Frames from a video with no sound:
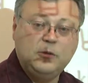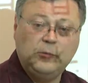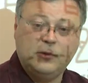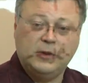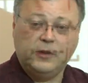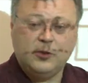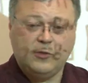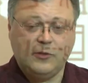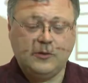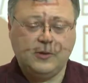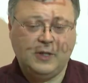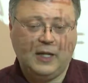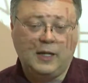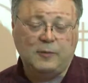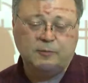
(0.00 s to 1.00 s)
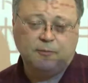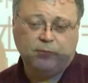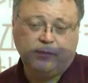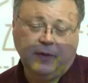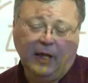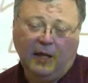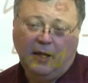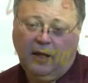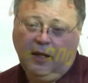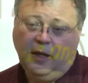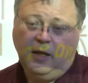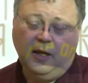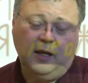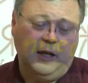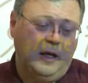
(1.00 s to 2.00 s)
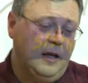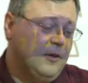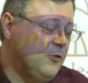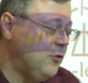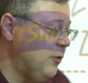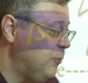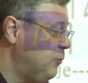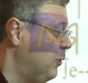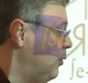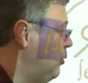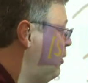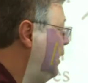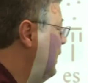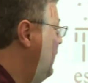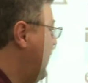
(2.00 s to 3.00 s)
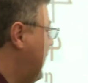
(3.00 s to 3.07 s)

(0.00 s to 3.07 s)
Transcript: words, okay. So looking